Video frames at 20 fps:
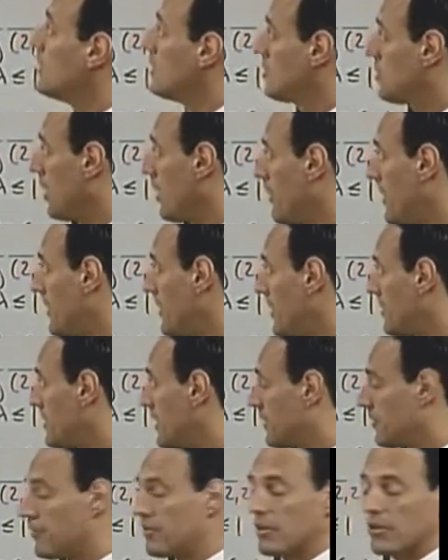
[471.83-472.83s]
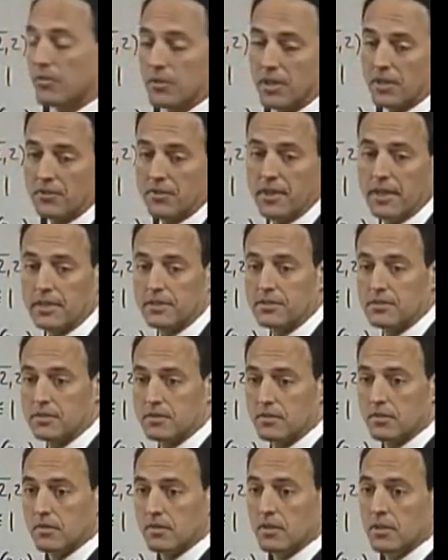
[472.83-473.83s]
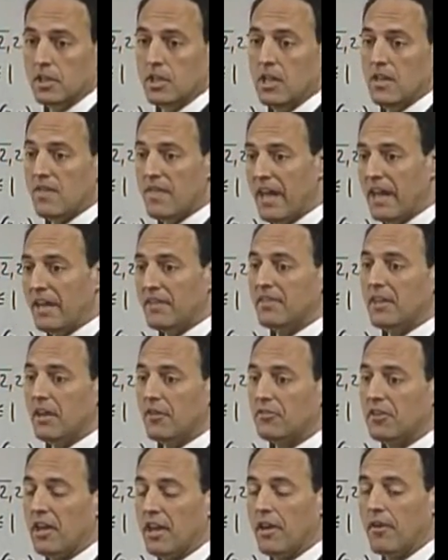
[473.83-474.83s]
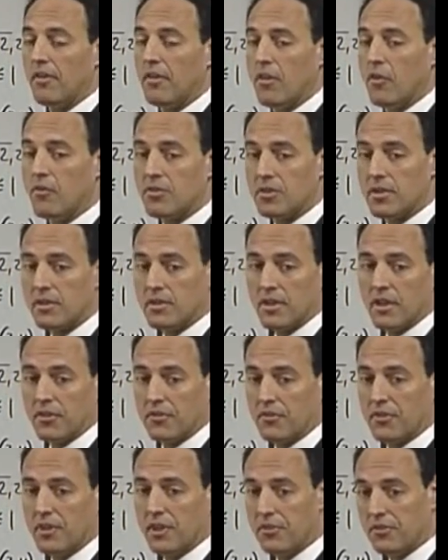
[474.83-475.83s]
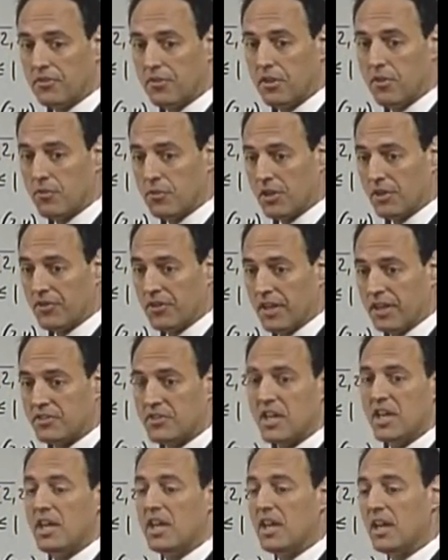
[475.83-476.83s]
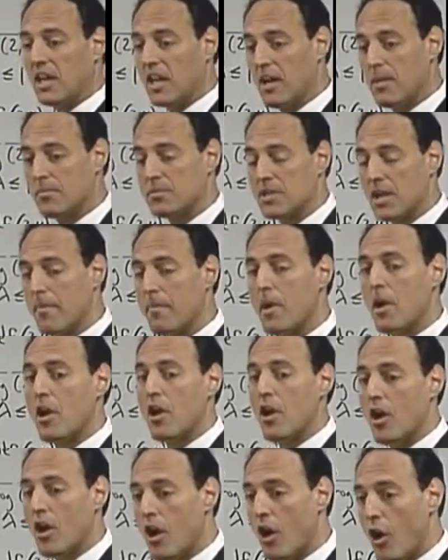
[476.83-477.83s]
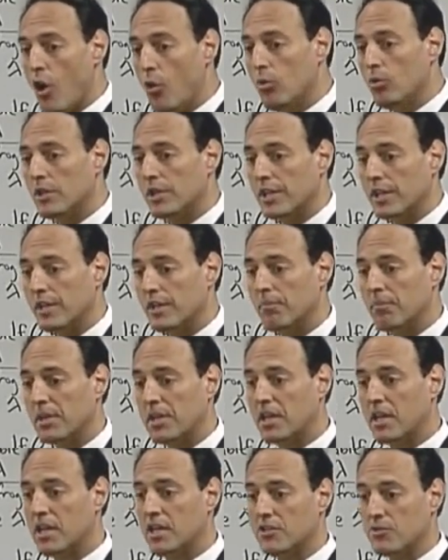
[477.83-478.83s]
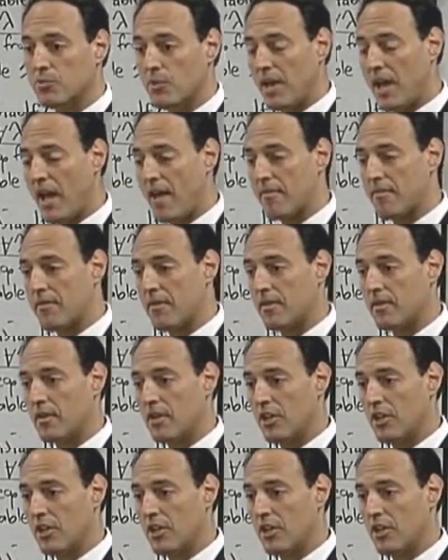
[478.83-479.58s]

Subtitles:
Let's talk about that delta t over delta x. That delta t over delta x comes up only because we have